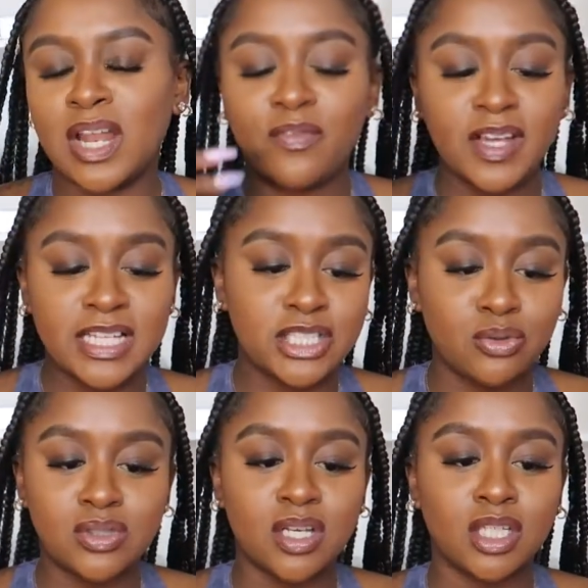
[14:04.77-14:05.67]
I forget to
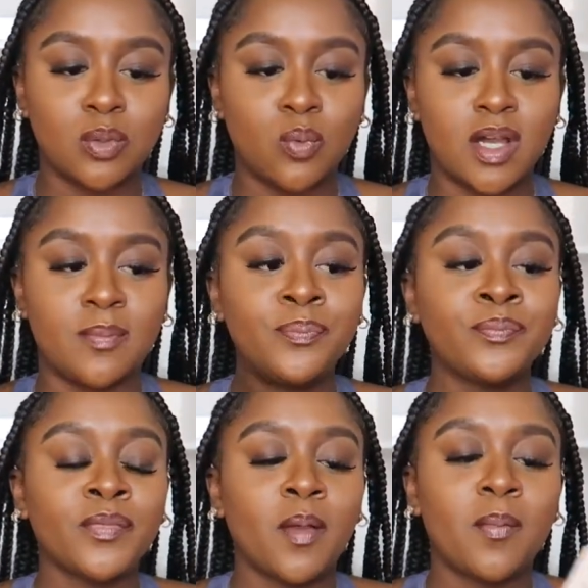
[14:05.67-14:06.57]
use the other one.
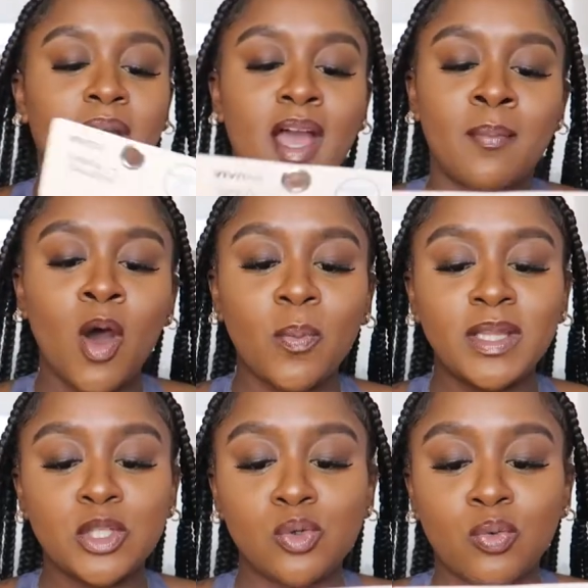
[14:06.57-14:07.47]
But I'm hoping
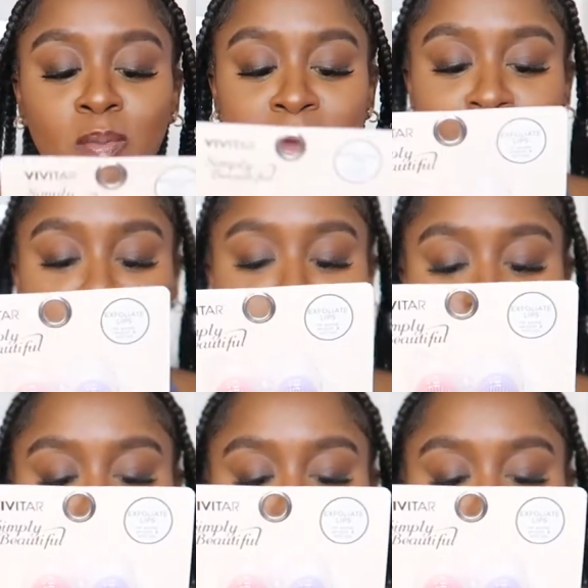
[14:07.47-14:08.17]
this will remind me to